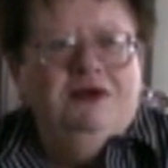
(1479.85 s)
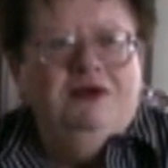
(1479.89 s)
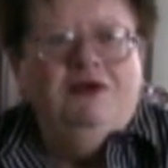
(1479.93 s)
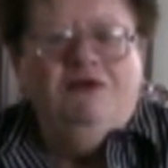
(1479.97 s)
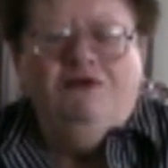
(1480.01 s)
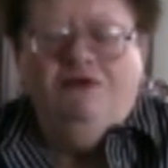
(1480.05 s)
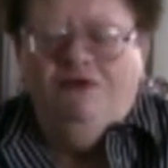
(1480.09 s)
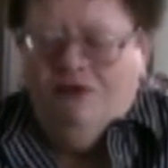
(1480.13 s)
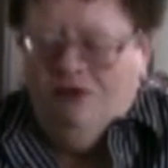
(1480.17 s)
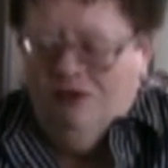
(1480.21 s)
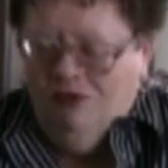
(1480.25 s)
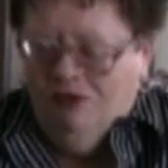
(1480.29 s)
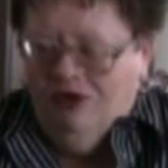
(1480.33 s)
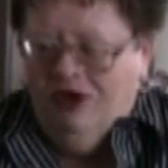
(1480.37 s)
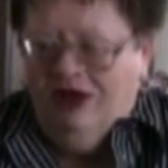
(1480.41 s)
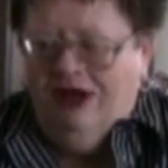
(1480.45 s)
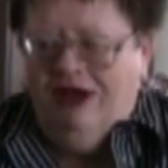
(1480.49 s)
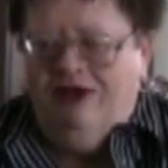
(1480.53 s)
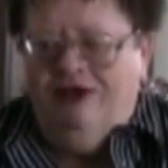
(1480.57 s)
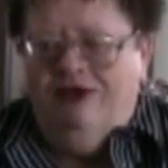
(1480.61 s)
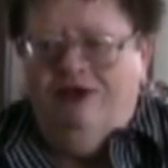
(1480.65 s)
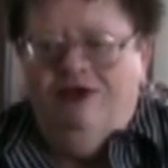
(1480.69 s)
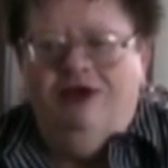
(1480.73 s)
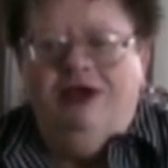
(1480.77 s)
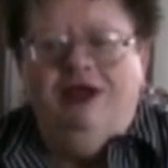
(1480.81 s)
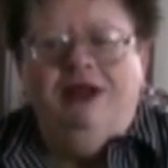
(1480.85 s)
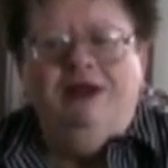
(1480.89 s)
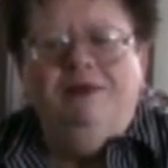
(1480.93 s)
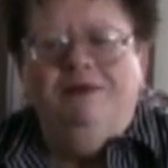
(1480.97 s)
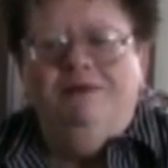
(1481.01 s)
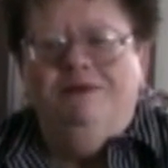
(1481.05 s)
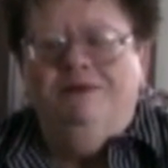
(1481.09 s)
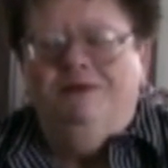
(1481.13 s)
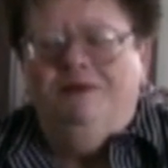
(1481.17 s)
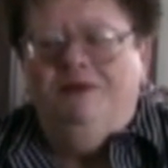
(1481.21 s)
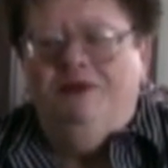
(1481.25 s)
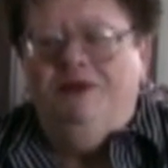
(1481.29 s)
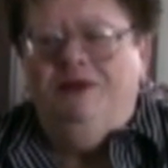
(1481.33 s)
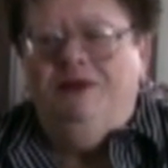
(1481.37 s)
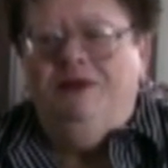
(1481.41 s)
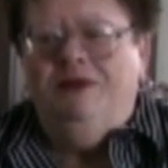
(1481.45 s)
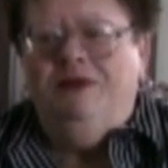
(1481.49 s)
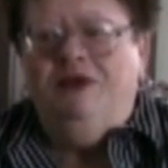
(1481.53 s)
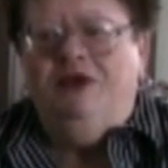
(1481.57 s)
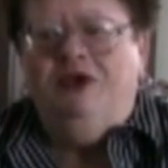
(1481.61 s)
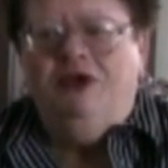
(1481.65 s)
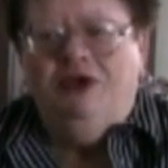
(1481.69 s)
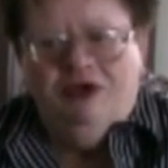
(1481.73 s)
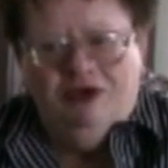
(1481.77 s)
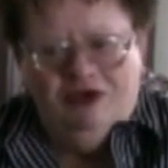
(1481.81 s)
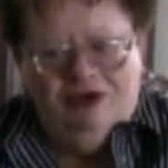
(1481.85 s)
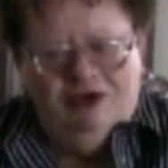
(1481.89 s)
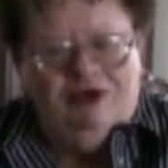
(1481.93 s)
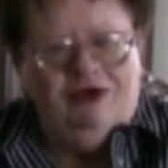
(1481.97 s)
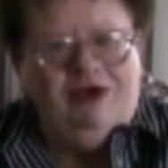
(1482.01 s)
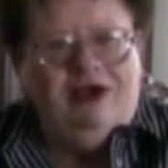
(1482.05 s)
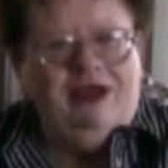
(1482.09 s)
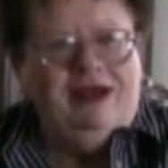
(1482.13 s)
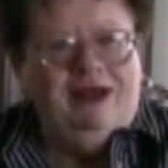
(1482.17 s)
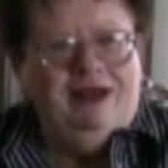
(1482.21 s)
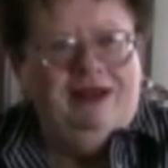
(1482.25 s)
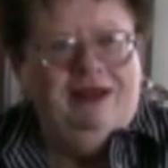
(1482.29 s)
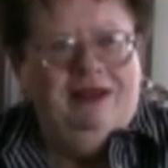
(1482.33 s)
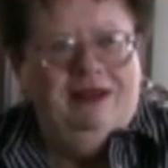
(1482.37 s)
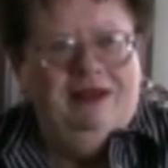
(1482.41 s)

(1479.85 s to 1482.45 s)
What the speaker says: If you want to do it, you can do it.